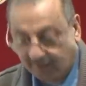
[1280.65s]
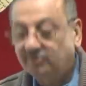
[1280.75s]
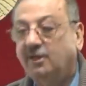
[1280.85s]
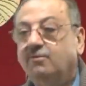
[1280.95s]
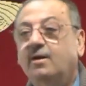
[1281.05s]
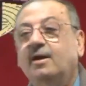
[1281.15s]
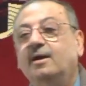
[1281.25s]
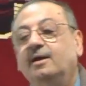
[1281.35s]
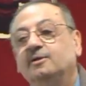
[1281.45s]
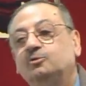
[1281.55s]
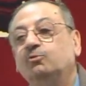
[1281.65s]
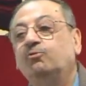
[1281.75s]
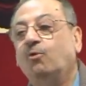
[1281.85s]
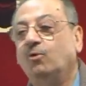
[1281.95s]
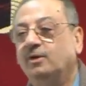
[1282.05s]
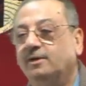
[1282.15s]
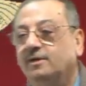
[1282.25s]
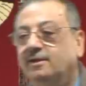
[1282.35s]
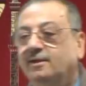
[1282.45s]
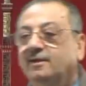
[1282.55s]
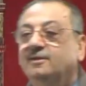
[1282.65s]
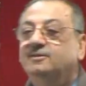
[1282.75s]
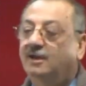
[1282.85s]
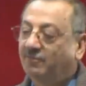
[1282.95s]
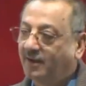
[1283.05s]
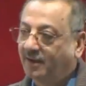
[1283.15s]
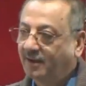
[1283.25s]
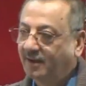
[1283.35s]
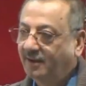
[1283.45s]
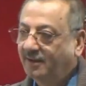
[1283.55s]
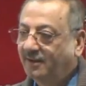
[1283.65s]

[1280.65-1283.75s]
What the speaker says: Tava, to fold. Tava,